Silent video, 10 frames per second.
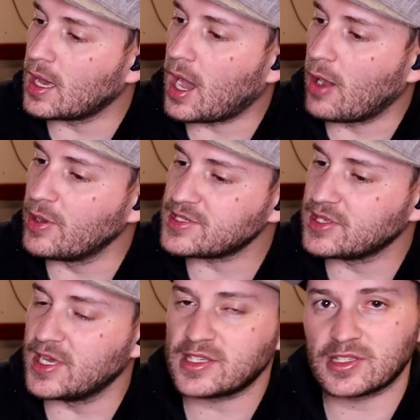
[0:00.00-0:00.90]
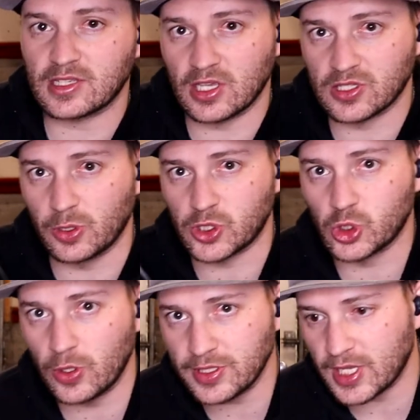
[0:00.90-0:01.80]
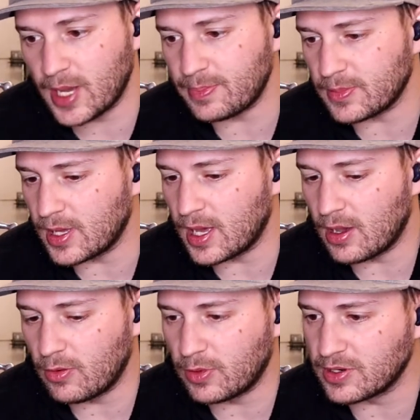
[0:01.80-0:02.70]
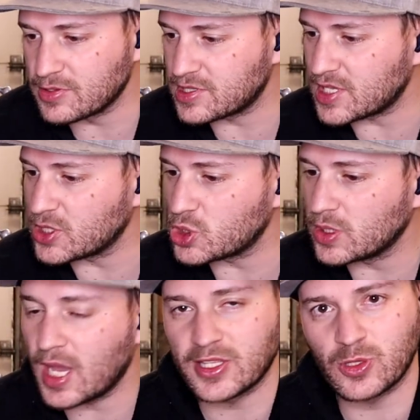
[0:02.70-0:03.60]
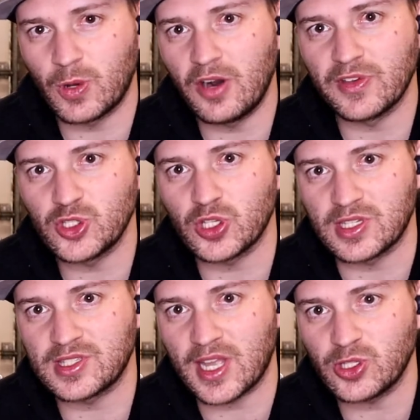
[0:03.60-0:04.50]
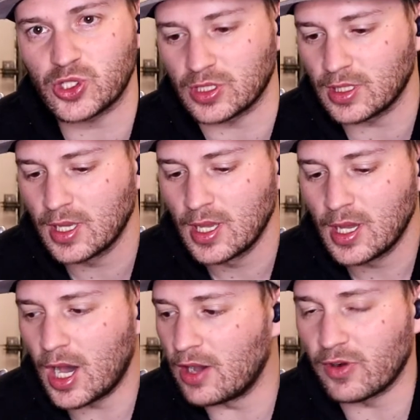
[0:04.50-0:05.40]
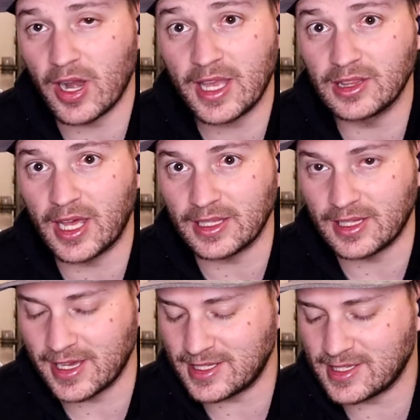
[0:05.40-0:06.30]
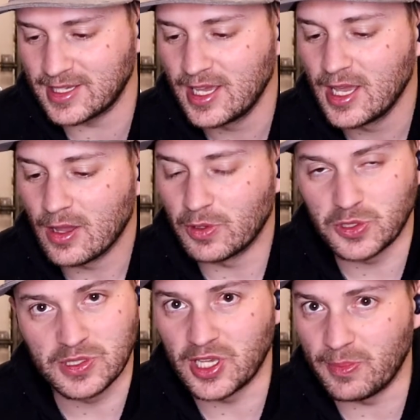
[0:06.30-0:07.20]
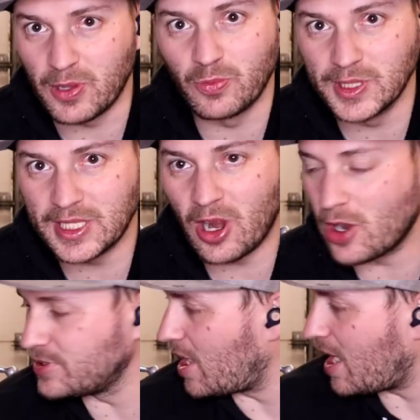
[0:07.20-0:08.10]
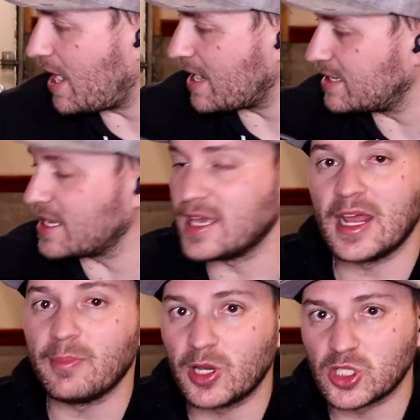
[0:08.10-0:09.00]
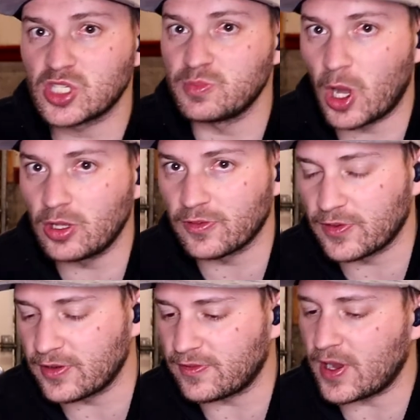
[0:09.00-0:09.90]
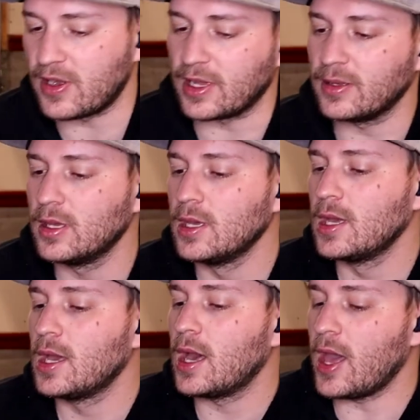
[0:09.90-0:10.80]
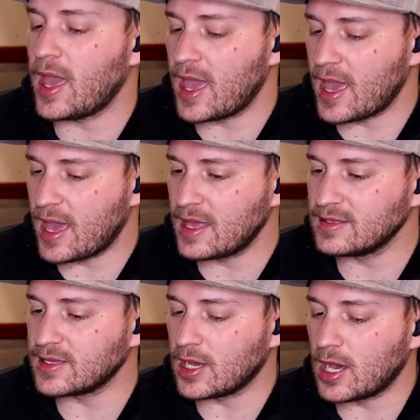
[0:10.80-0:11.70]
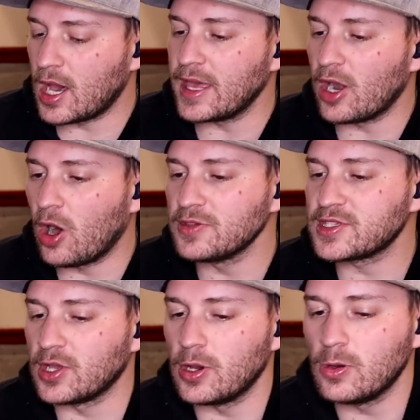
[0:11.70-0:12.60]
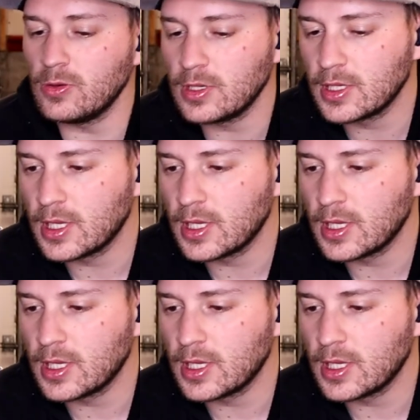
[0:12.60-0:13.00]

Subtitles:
I went to this, so it shortened up what is essentially a 12-inch extension of our headlight lights, which is going to be really hard to hide in a much smaller front fairing. And it also